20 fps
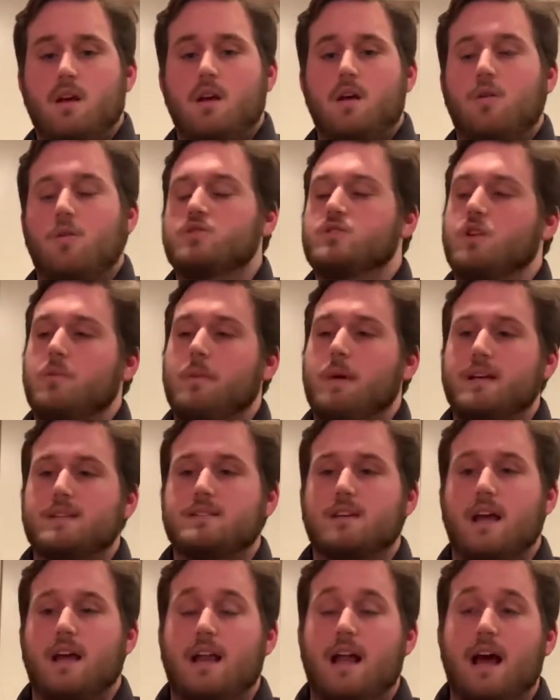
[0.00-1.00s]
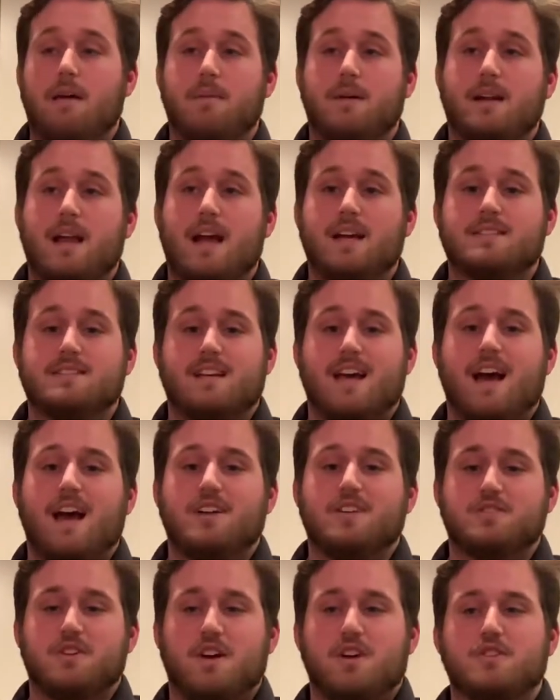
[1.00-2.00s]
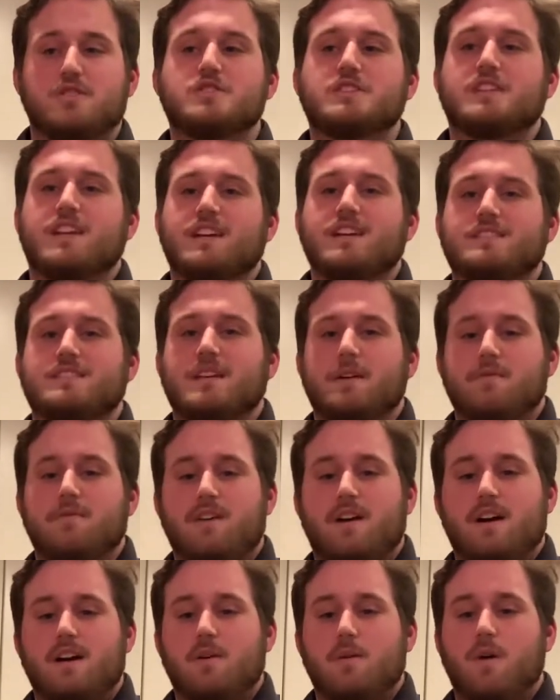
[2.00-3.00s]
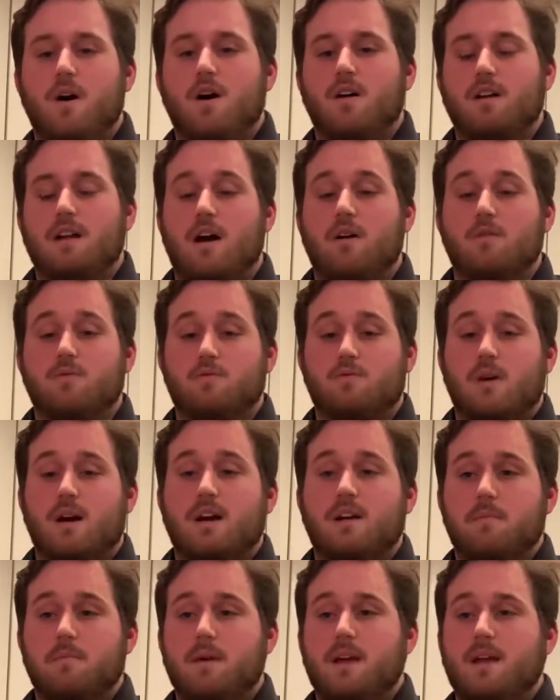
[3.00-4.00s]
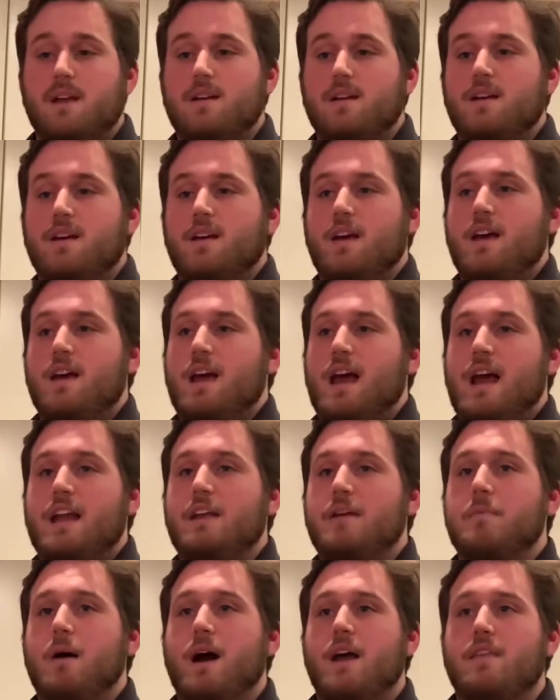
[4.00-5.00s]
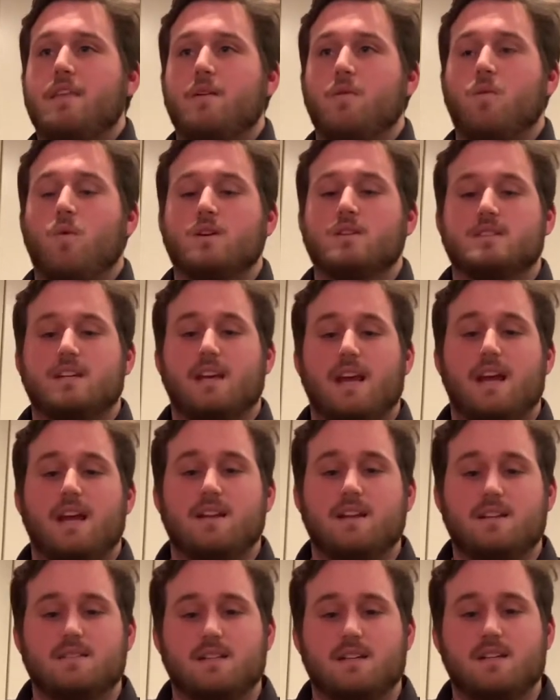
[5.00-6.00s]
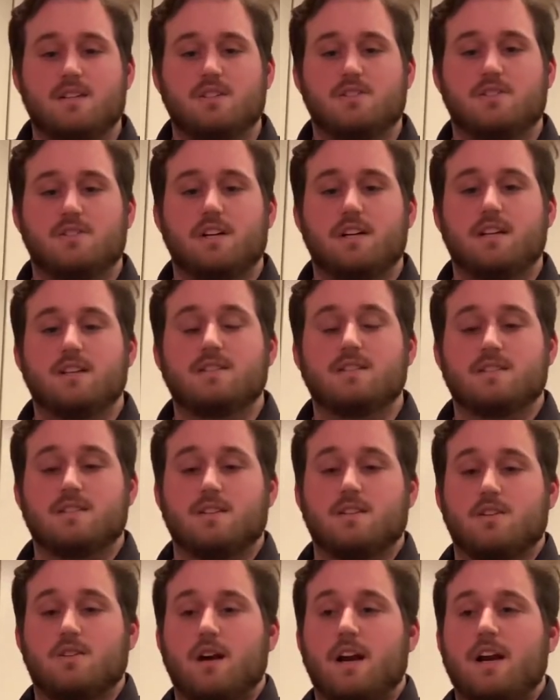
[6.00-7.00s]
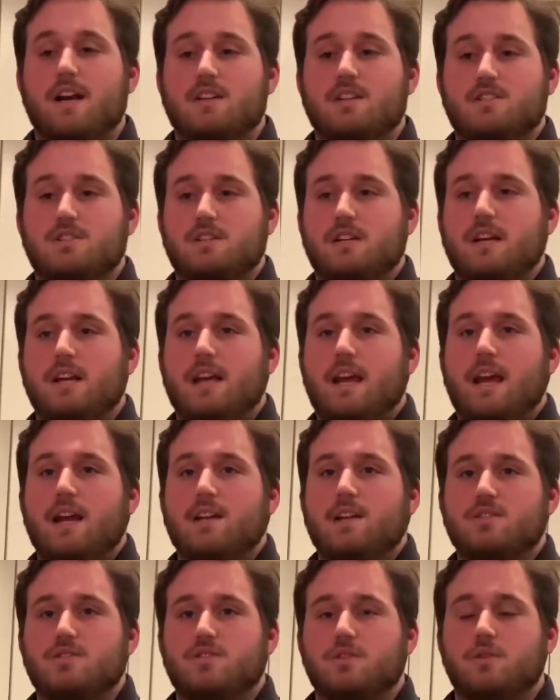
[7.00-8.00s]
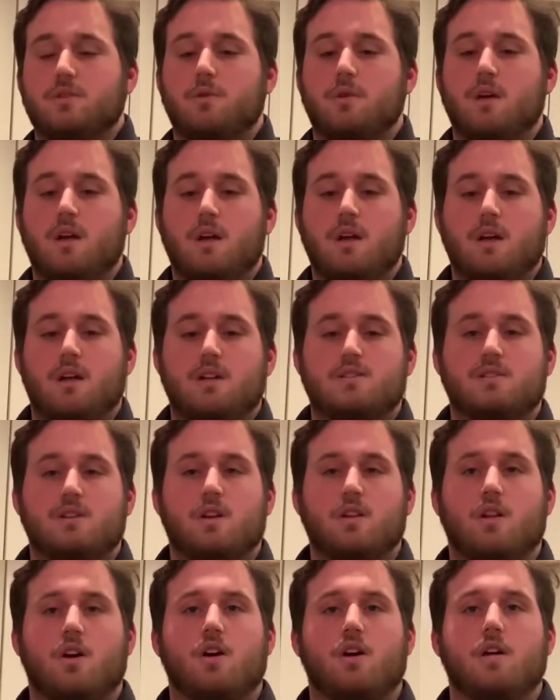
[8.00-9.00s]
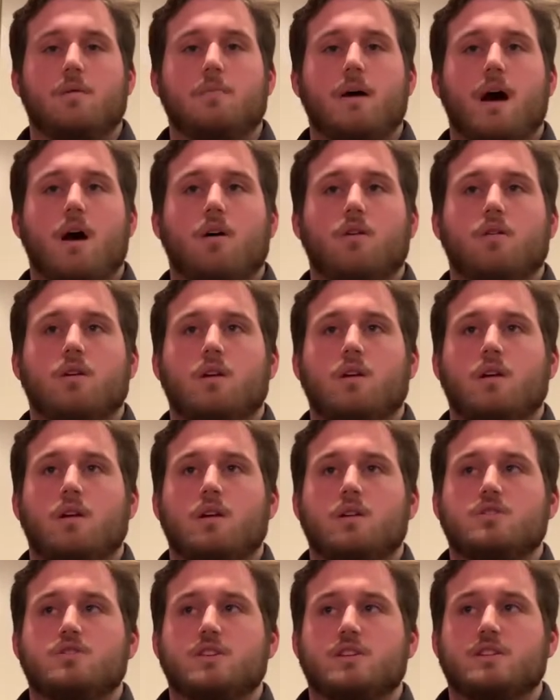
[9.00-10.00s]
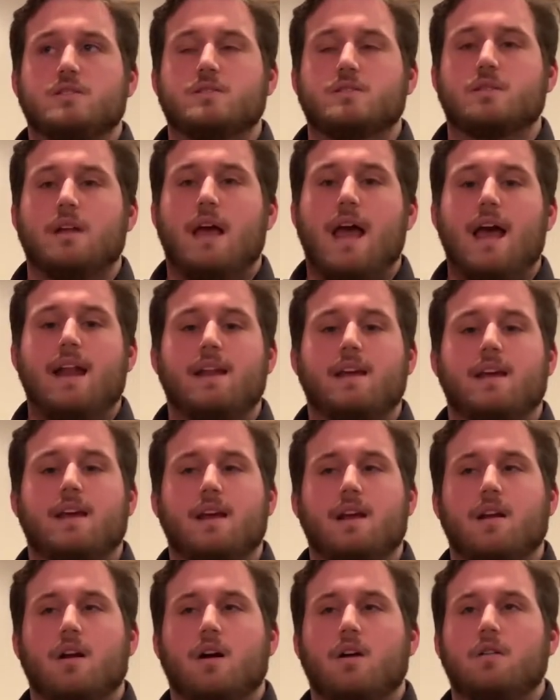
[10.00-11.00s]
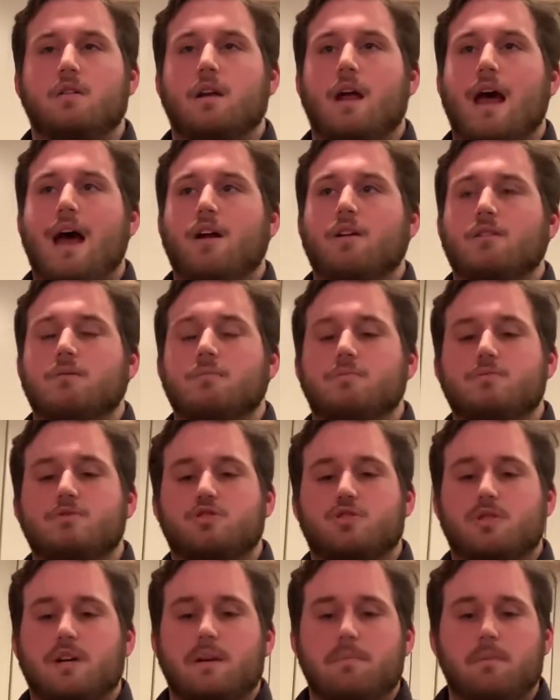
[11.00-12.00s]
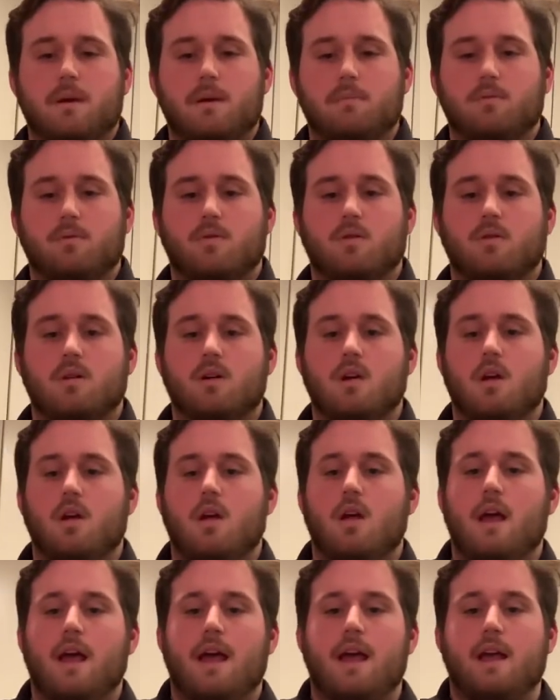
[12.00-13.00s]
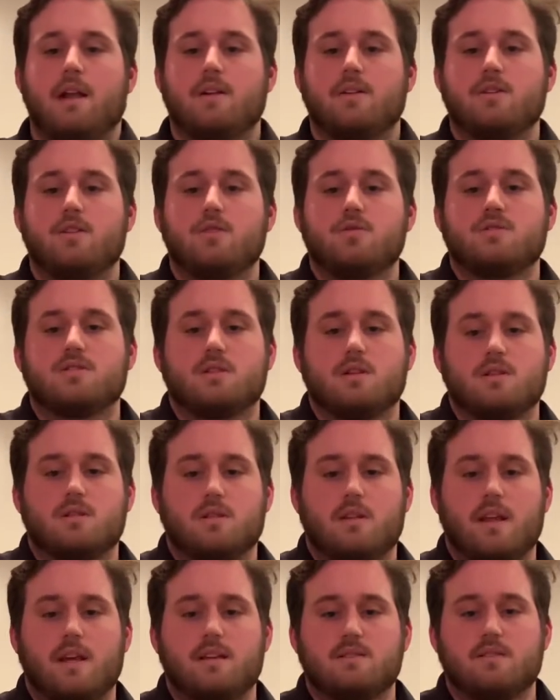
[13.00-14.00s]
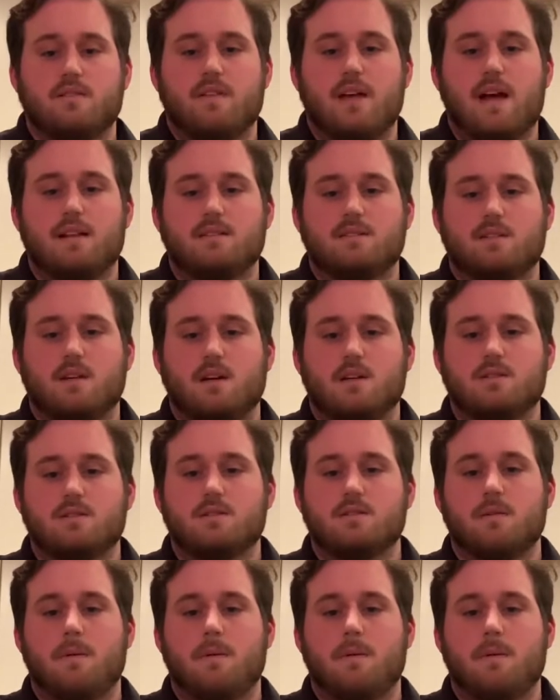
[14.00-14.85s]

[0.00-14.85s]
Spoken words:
So basically, and I'm a nice guy, so I usually get tipped very well, and I would recommend anybody that wants to get in this industry, this is a great industry to get into, to learn about just etiquette on how to treat people and do such things of that such.